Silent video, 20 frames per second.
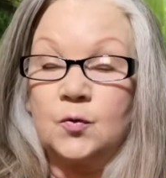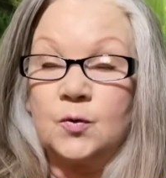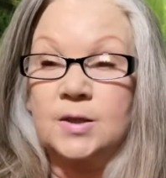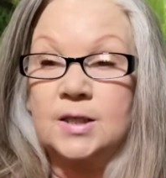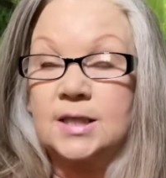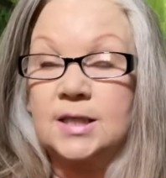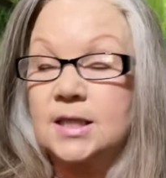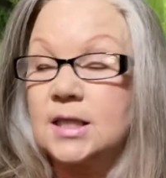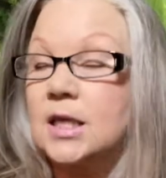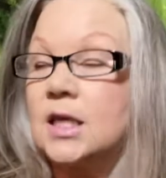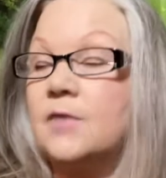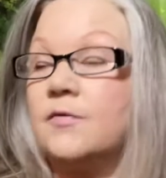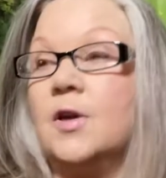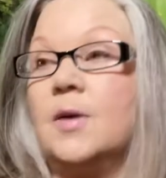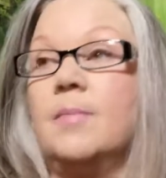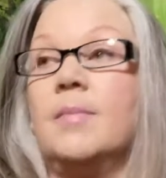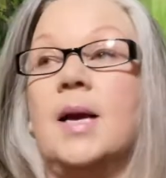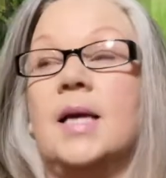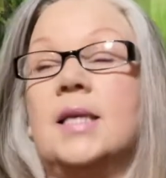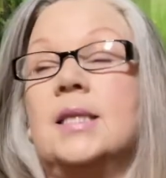
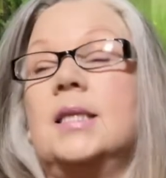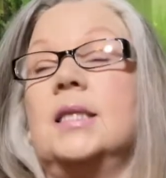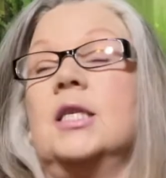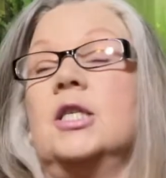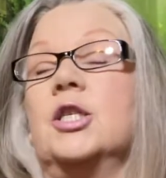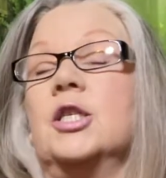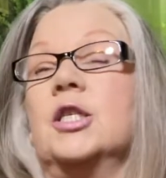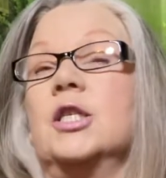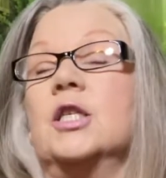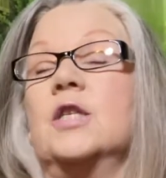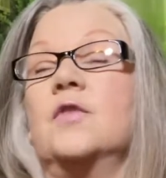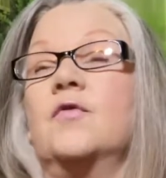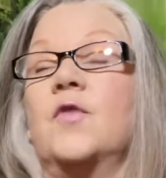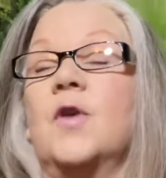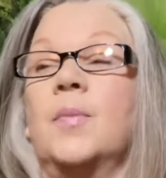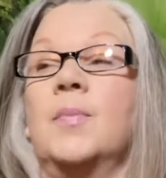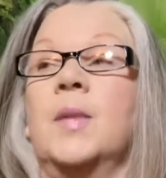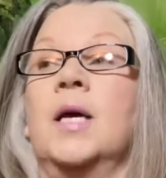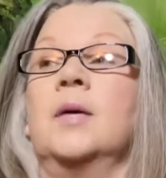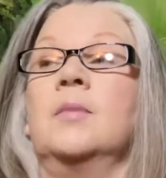receiving messages
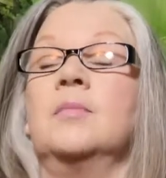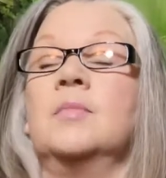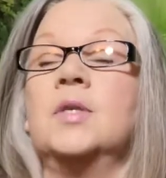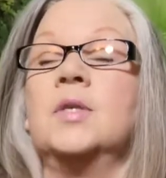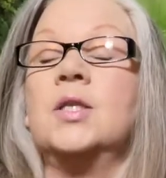from them.